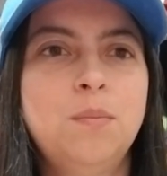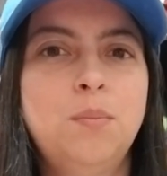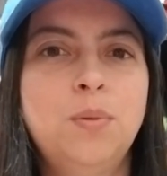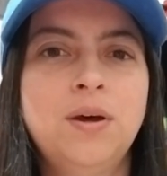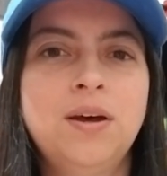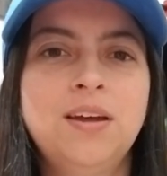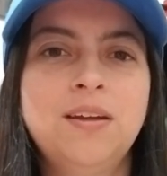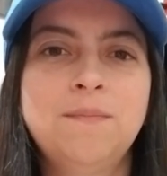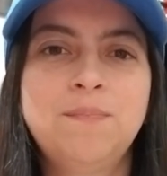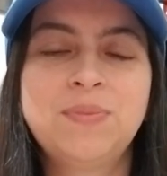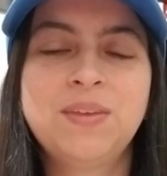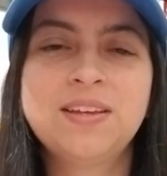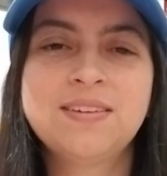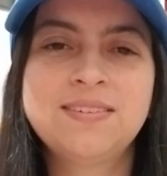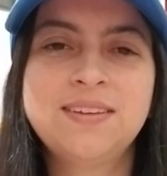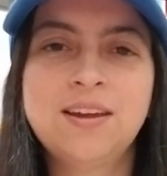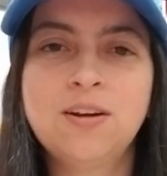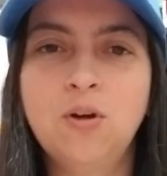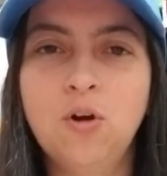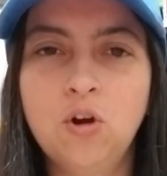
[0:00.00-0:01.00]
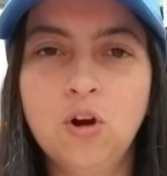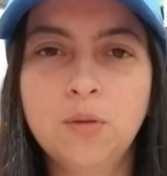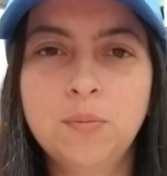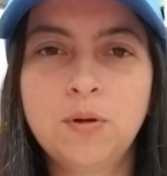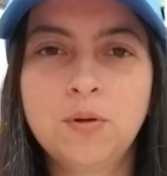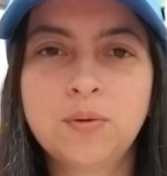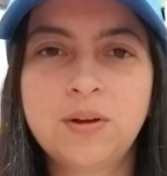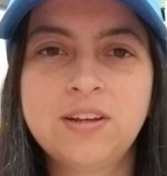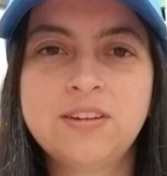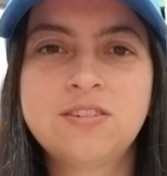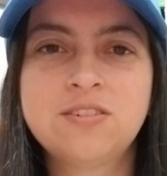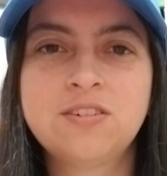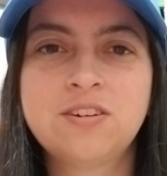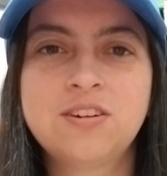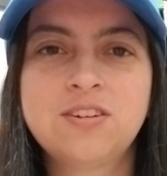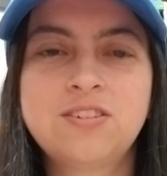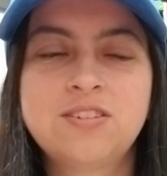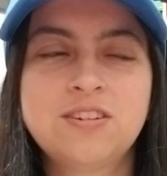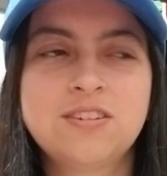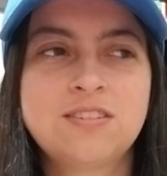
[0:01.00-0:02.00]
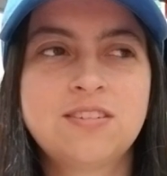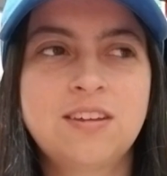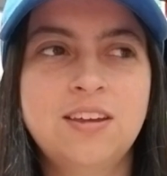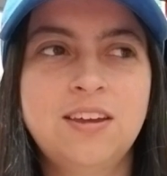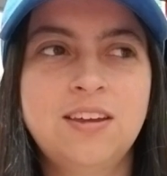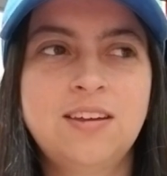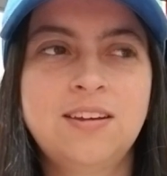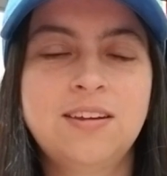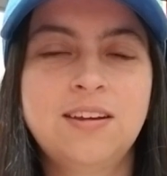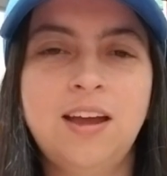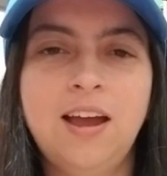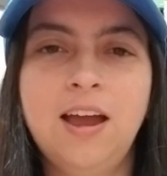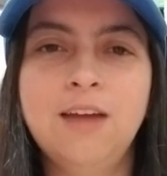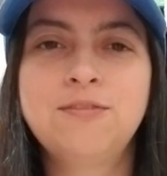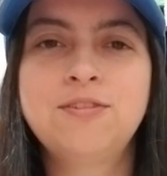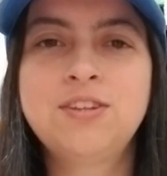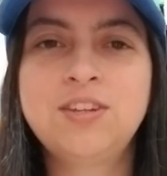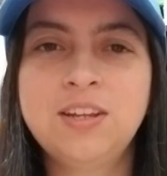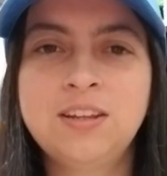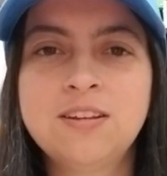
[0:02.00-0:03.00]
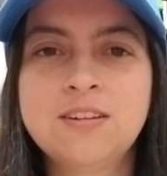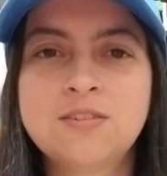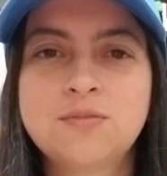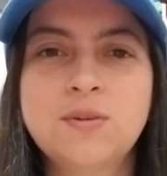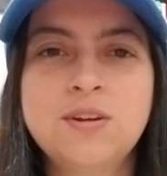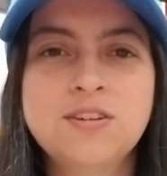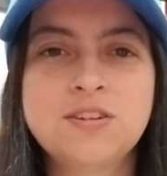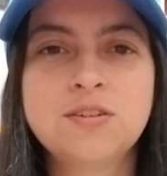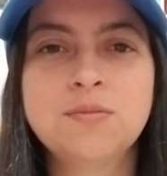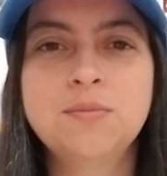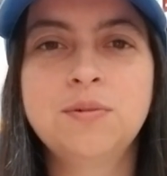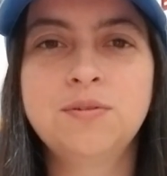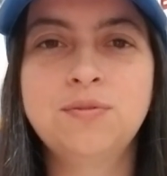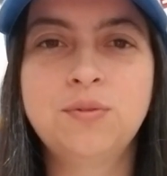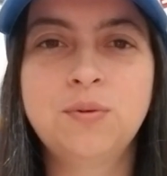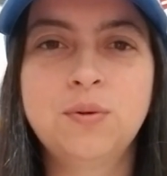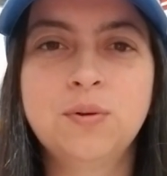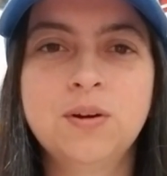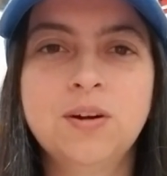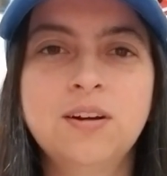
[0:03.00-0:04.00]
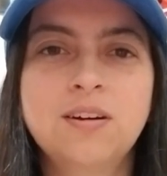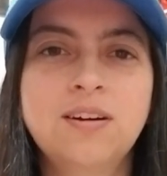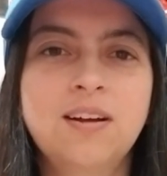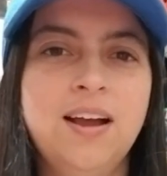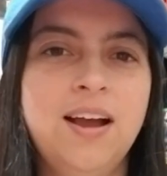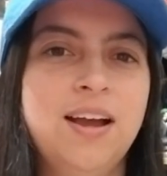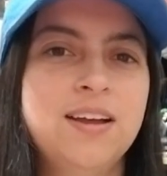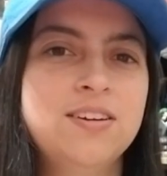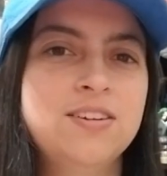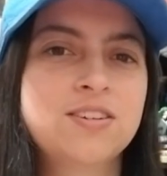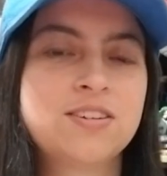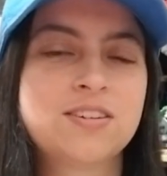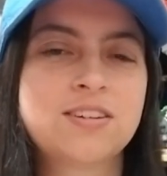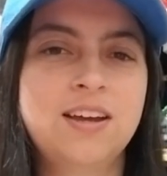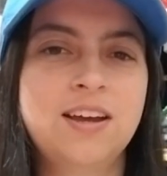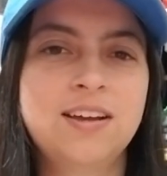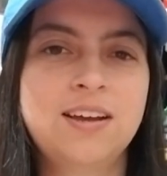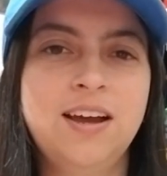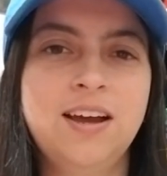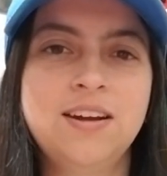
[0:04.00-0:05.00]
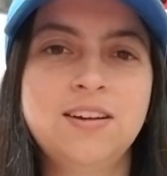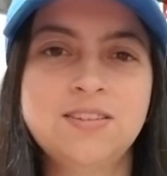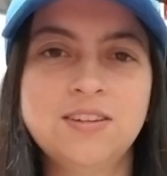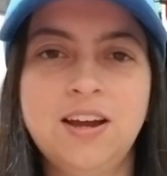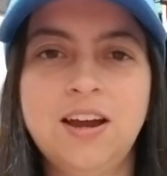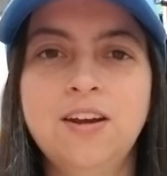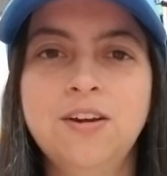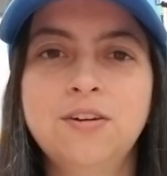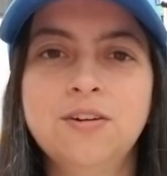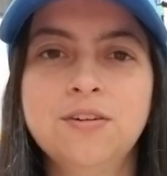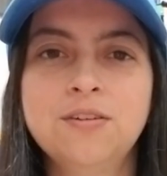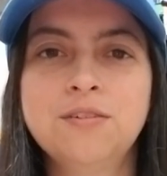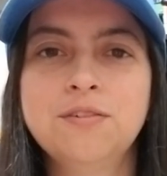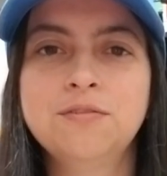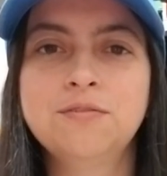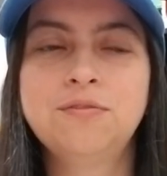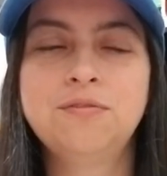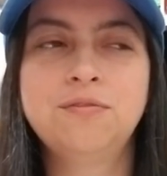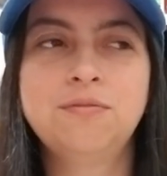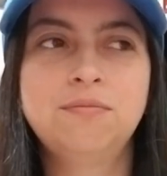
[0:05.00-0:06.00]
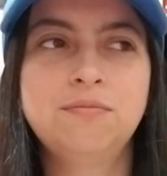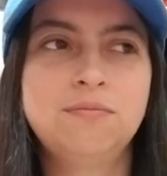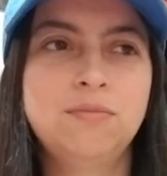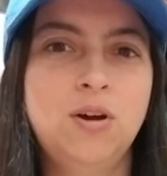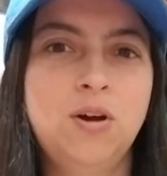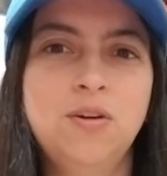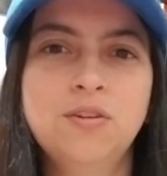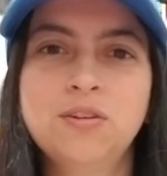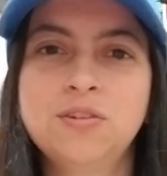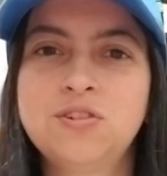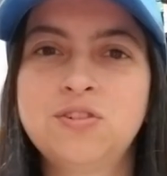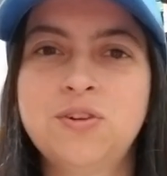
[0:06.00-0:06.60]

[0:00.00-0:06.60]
But it's not a horrible racer. It's just like, I've seen this racer before. I just got kind of tired of all the